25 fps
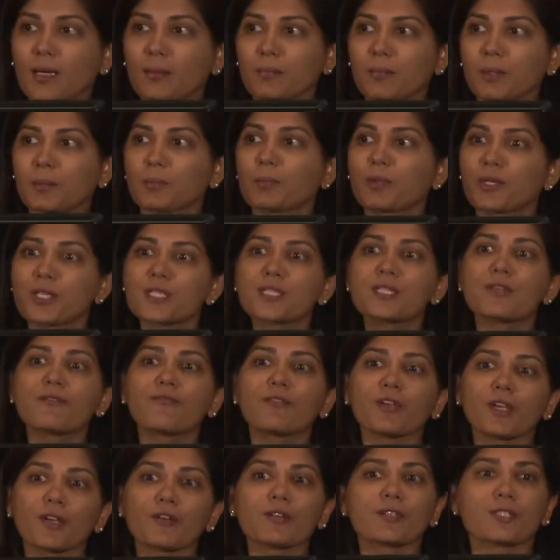But
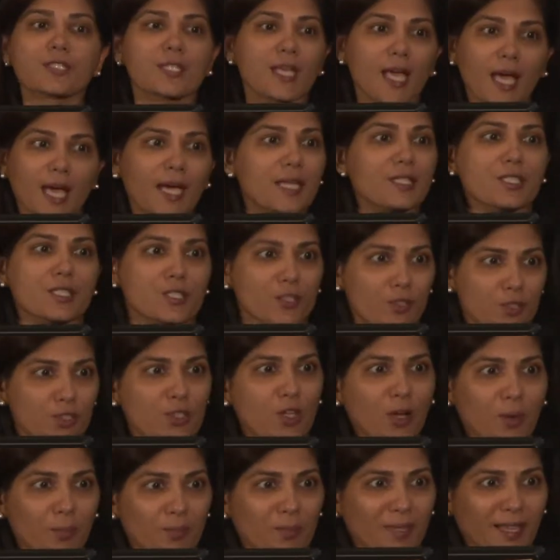perseverance has to
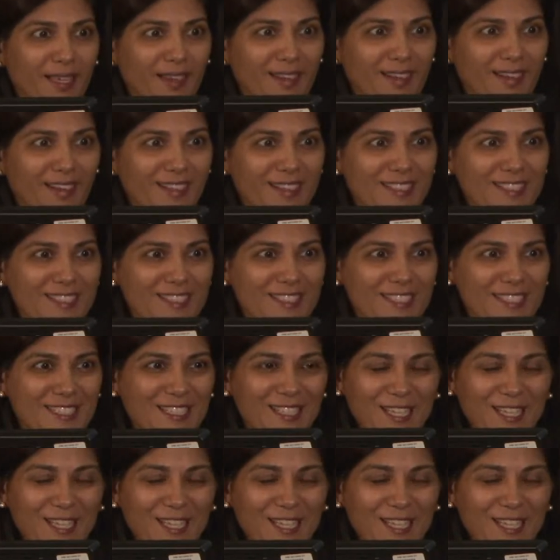top that list.